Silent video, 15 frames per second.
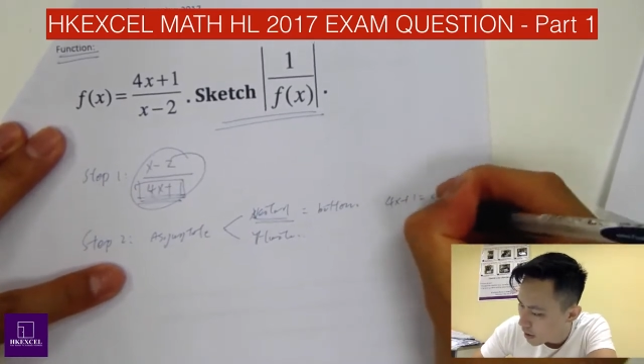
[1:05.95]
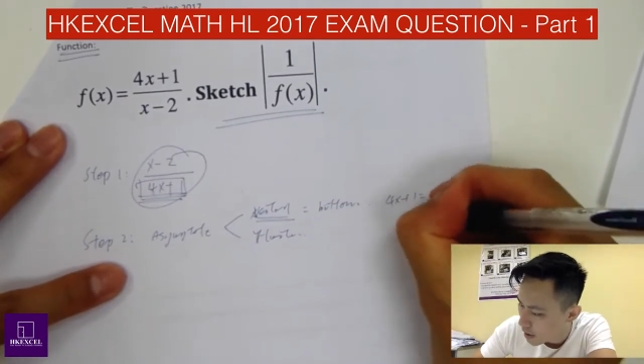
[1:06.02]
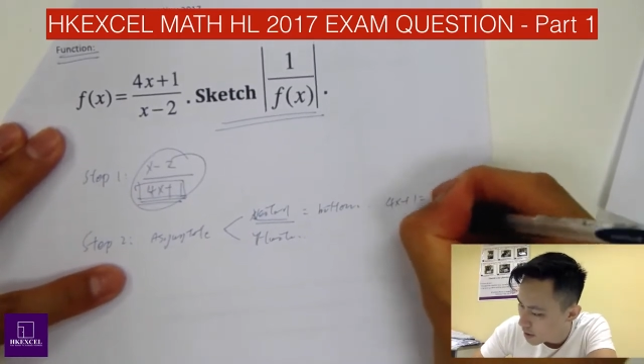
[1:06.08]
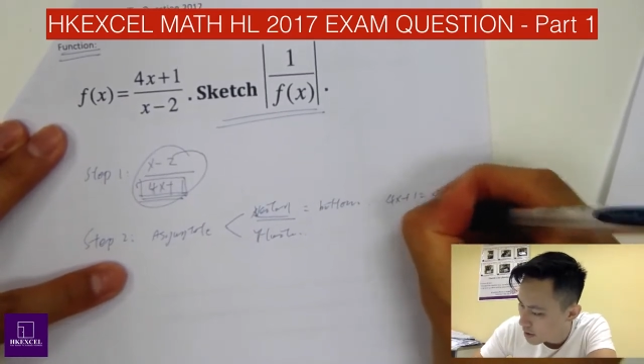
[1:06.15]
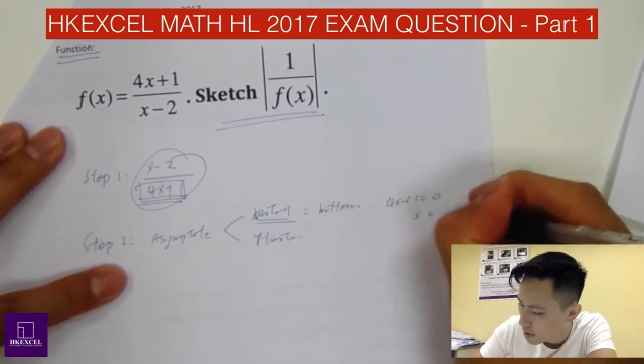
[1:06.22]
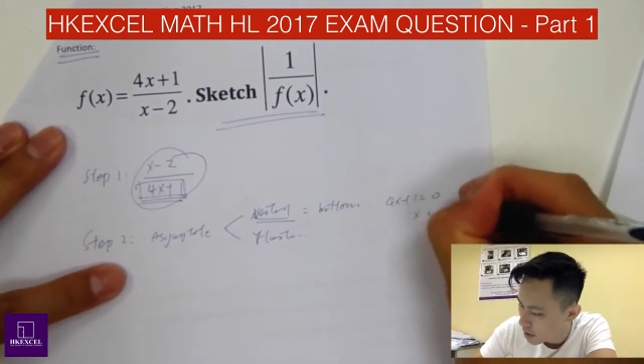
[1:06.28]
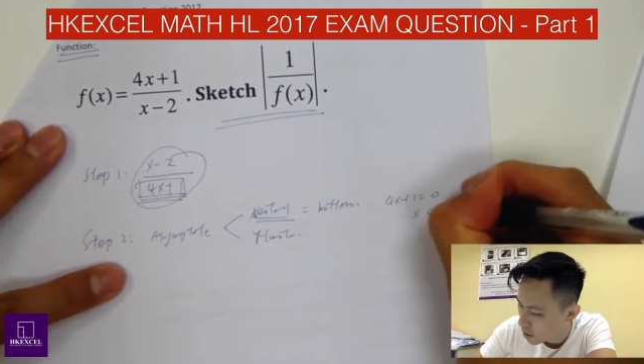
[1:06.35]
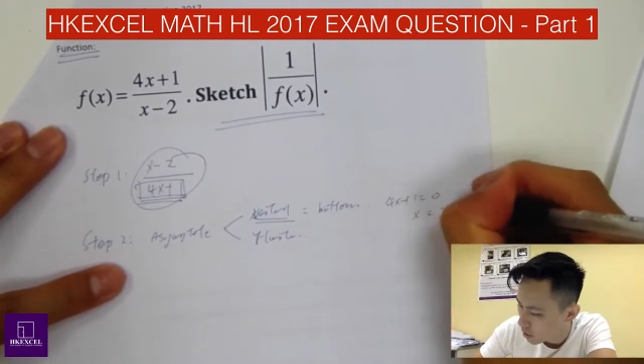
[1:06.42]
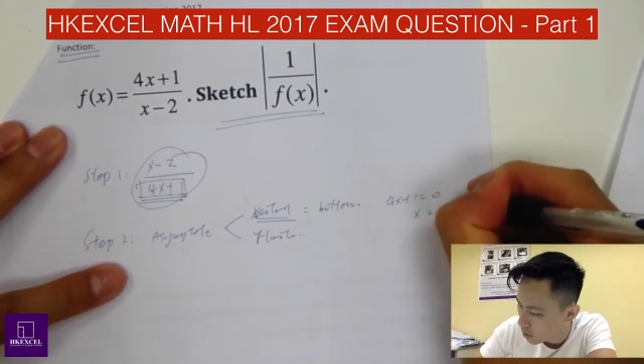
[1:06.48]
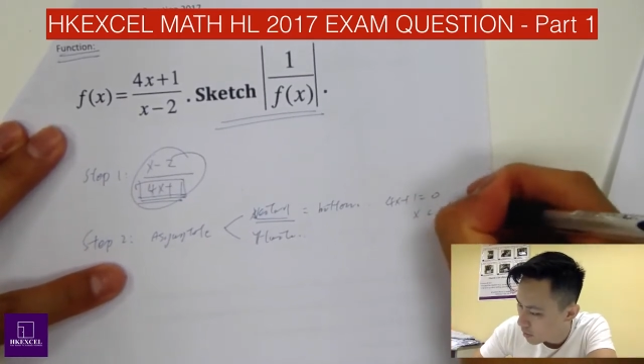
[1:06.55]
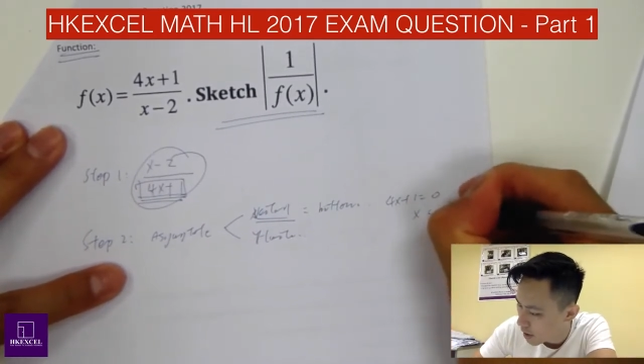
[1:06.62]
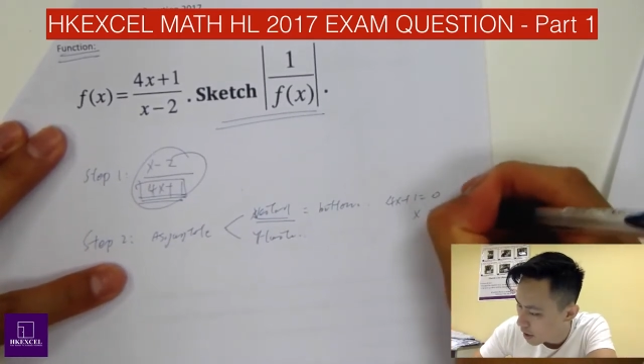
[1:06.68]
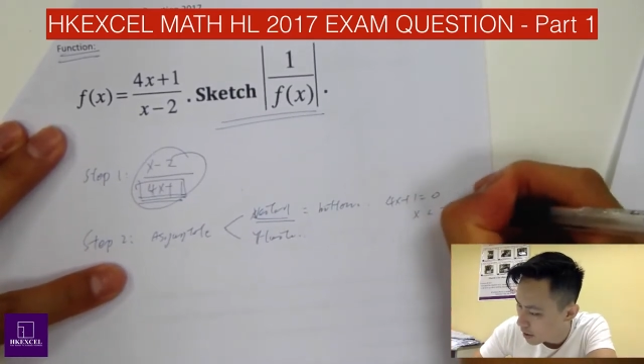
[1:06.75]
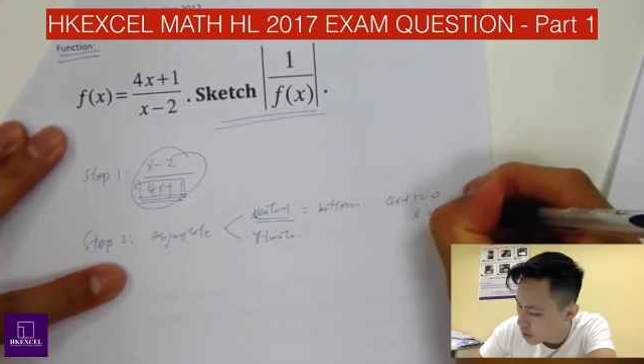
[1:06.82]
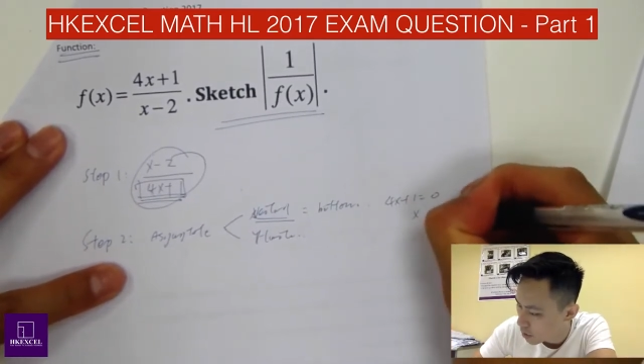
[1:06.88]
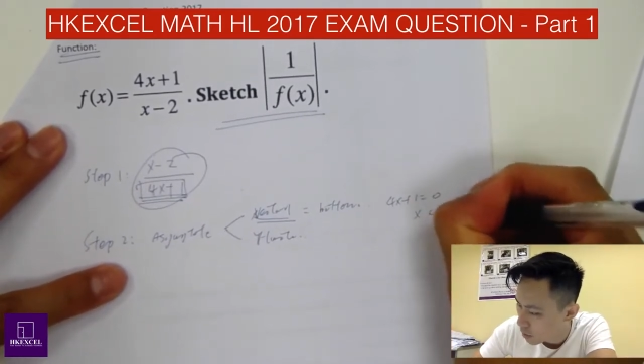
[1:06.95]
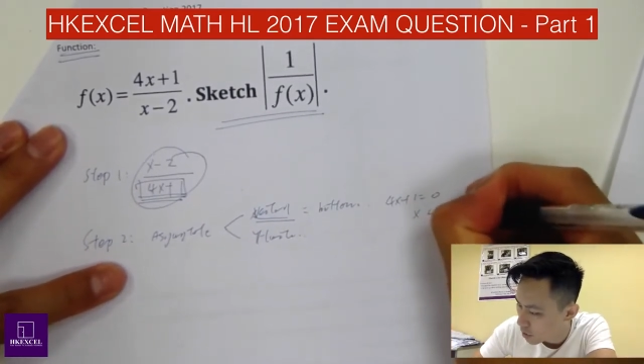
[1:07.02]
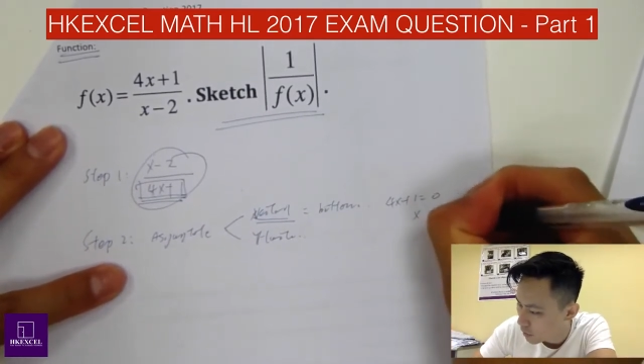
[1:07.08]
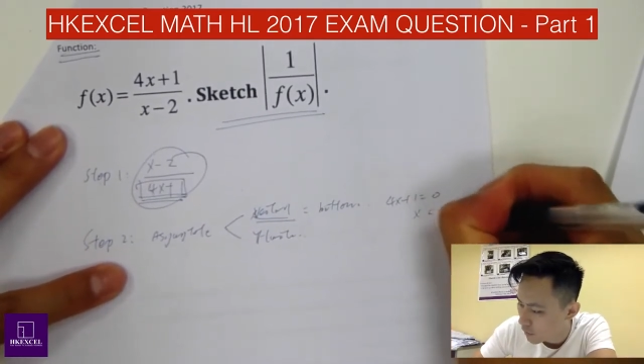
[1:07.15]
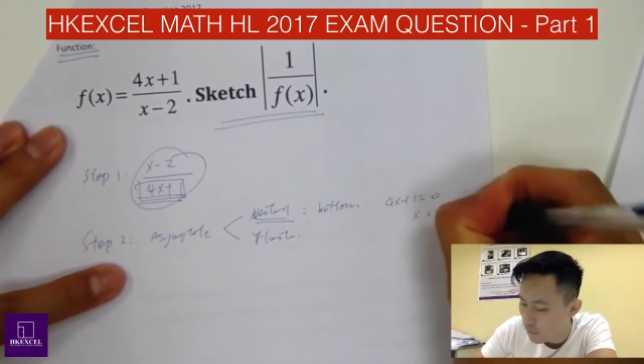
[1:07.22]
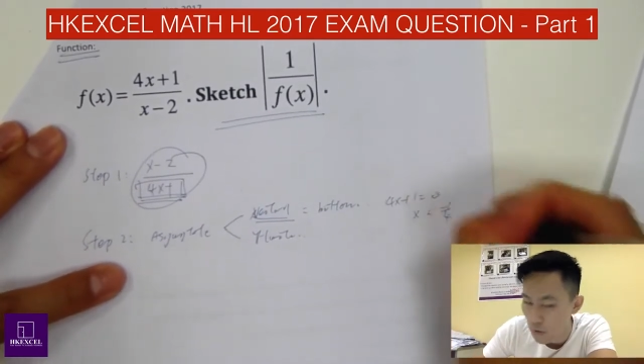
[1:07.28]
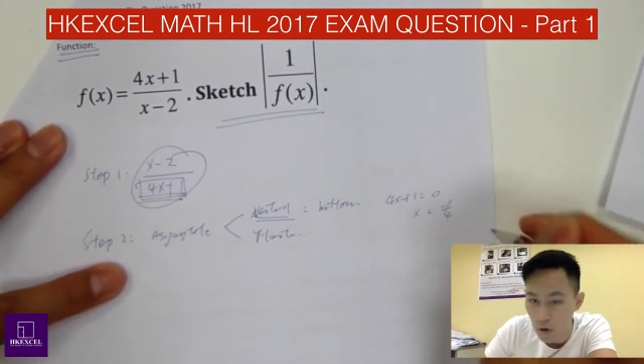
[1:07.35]
x is equal to minus 1
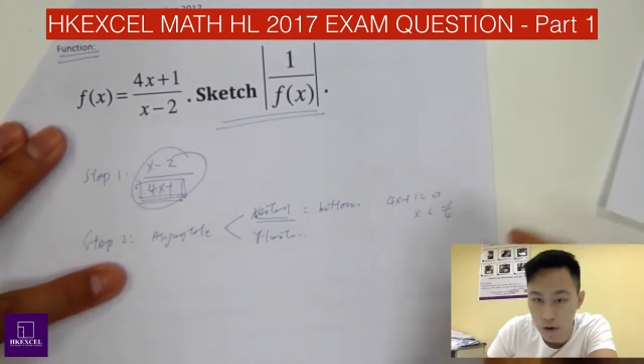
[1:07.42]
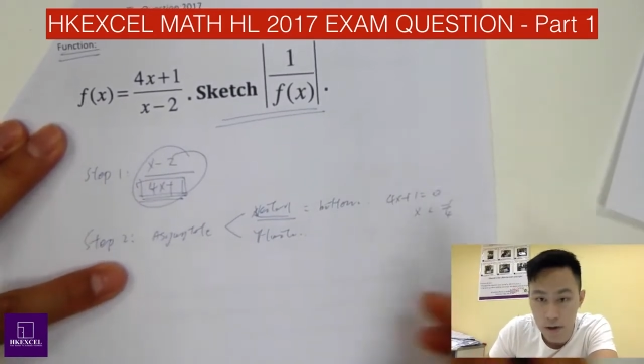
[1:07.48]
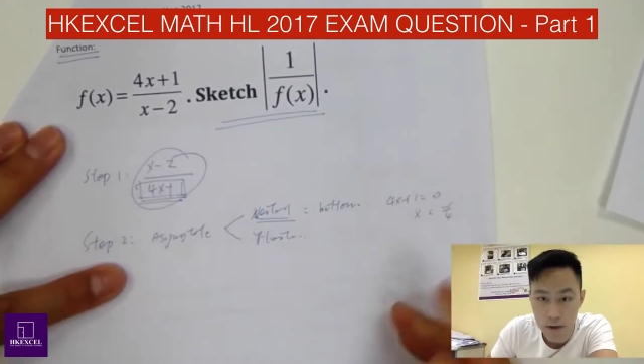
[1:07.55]
over 4.